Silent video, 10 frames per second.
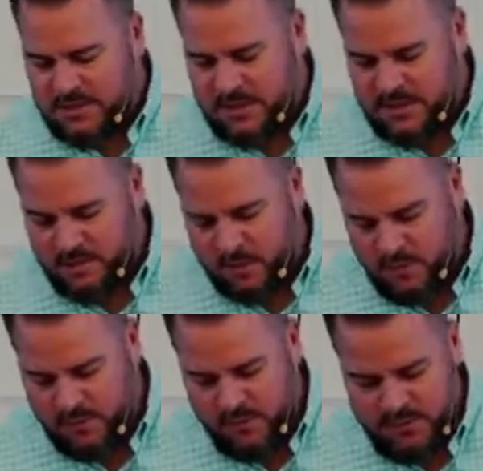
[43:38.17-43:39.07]
it's
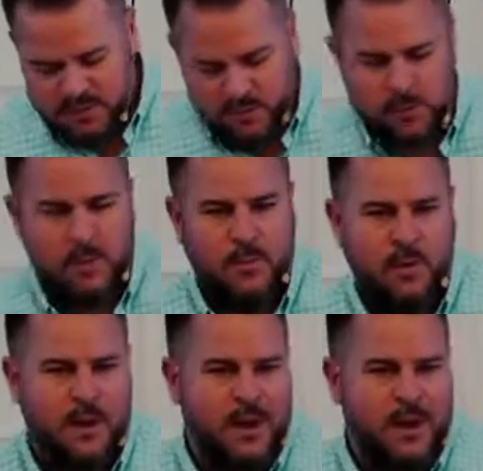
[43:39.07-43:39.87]
important for us to remember our